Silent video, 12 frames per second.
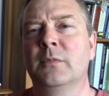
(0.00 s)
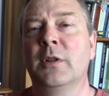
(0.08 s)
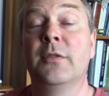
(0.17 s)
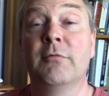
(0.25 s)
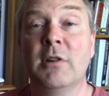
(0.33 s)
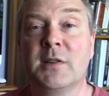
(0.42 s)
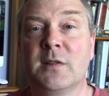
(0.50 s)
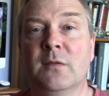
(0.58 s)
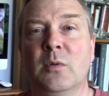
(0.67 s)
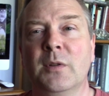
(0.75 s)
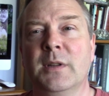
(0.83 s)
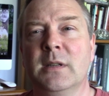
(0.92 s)
The thrust of
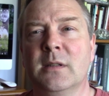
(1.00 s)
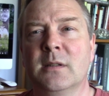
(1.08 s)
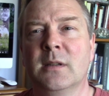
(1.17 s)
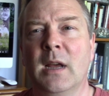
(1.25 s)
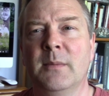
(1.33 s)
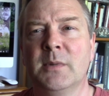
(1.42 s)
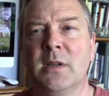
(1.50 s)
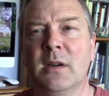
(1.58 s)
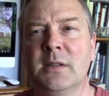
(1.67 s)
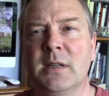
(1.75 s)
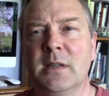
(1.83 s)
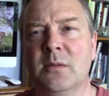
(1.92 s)
what this
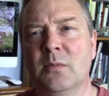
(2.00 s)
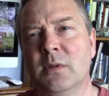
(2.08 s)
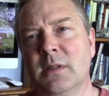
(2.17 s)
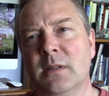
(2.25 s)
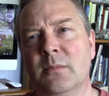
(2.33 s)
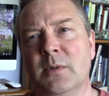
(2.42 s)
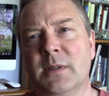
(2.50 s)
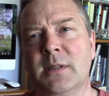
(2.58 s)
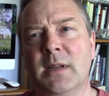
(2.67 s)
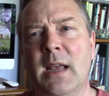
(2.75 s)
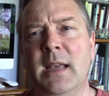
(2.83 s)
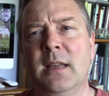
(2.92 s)
scientist was
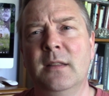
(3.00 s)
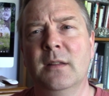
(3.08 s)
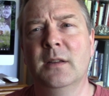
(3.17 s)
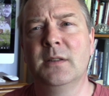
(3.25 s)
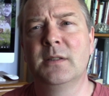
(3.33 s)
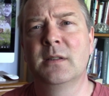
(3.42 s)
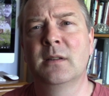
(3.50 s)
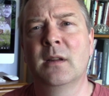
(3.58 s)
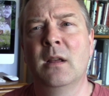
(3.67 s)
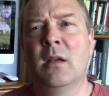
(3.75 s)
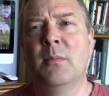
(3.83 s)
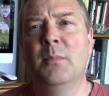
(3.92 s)
saying, that
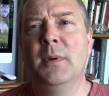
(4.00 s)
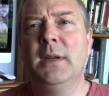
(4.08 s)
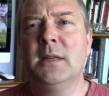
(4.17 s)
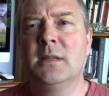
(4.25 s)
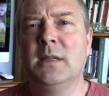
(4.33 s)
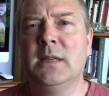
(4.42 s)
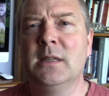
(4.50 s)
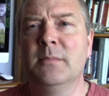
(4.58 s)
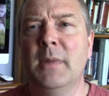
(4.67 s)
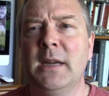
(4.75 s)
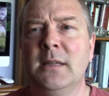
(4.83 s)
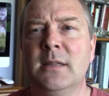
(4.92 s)
bees need to
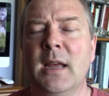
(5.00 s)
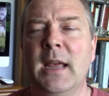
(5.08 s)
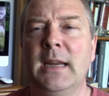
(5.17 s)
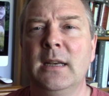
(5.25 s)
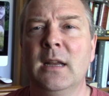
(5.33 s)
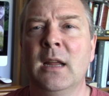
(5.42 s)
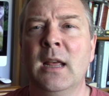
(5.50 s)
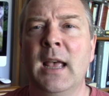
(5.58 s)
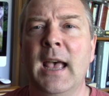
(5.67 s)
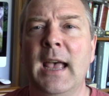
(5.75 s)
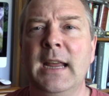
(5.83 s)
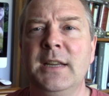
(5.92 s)
maintain
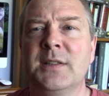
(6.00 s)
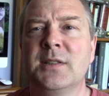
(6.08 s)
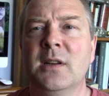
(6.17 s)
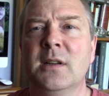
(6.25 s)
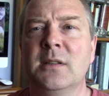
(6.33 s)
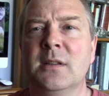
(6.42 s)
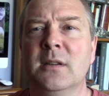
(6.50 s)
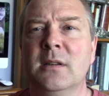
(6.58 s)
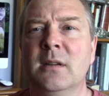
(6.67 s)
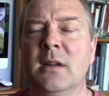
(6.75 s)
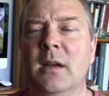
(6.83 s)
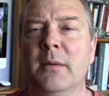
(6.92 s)
a
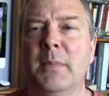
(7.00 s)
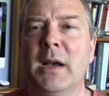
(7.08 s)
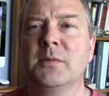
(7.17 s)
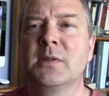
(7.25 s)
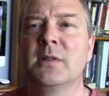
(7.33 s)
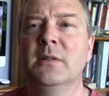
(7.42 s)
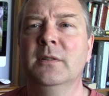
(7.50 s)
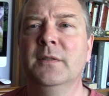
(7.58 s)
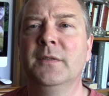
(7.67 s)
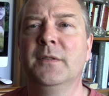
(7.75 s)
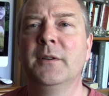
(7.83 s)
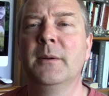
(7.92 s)
certain amount
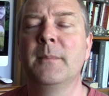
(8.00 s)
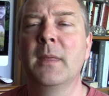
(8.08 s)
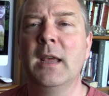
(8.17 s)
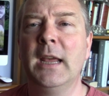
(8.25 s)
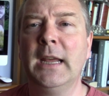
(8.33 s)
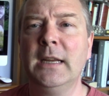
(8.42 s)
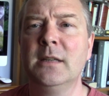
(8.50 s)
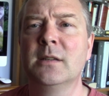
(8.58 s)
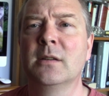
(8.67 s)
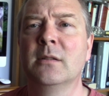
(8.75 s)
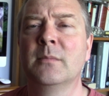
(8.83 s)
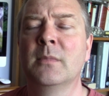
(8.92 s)
of
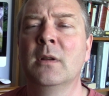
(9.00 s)
heat